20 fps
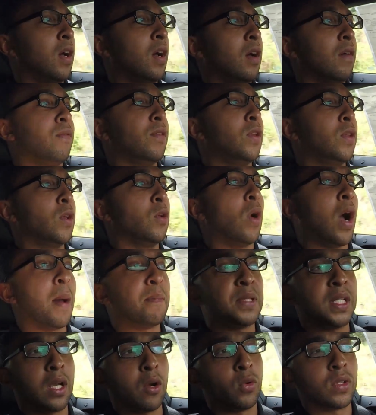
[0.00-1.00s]
If you do
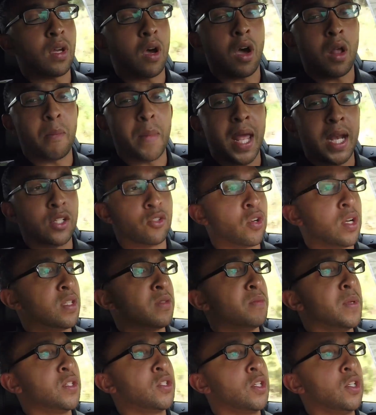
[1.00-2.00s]
opt to go with the automatic
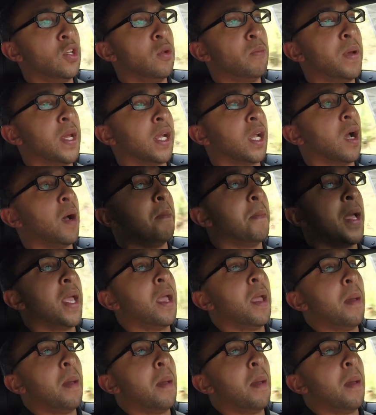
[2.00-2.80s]
transmission, you pick up